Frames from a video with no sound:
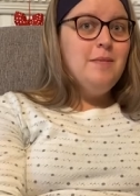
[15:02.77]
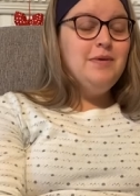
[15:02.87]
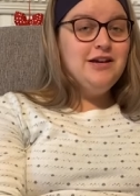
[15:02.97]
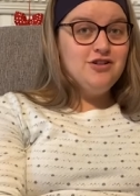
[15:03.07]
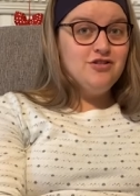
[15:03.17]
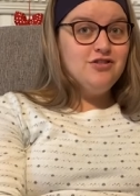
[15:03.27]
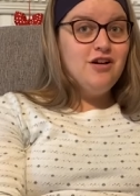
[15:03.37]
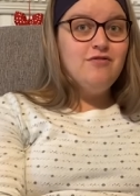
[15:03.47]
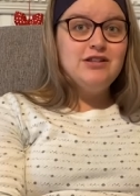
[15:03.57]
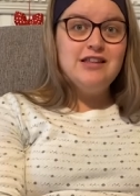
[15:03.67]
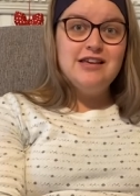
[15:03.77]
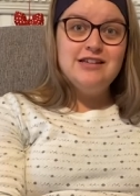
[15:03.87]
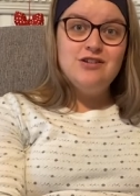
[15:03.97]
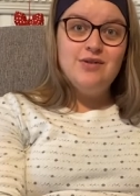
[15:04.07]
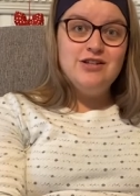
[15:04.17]
pictures of what they think
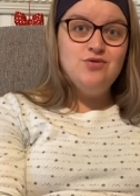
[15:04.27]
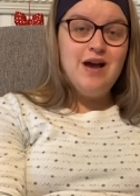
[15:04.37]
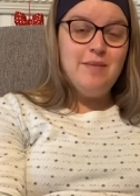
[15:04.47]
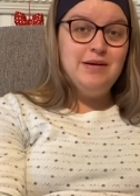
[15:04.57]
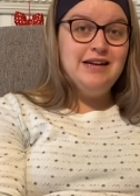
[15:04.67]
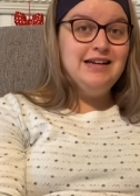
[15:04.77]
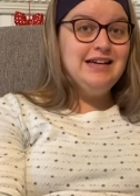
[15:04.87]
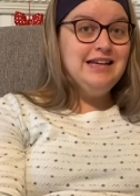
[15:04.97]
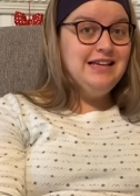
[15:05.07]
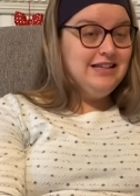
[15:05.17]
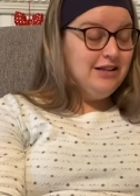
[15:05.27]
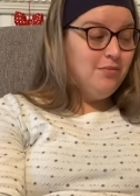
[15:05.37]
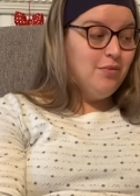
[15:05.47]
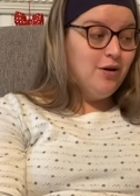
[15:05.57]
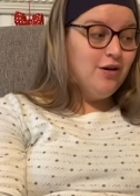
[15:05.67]
is going to happen in the
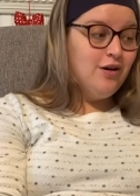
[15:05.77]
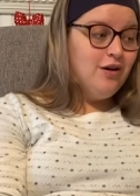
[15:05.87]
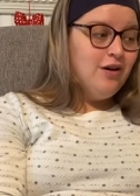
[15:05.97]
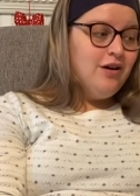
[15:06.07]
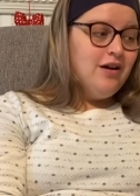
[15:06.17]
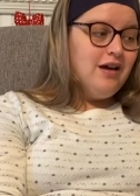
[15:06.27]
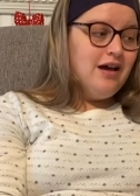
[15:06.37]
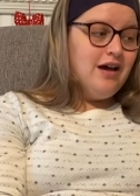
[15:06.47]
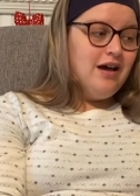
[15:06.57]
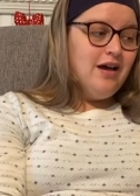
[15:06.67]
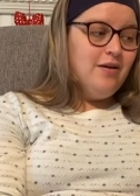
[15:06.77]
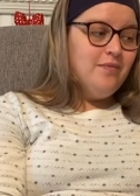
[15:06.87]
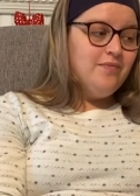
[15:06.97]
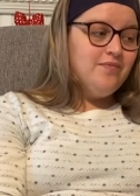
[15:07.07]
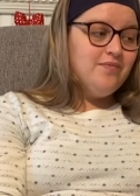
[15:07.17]
book. Um,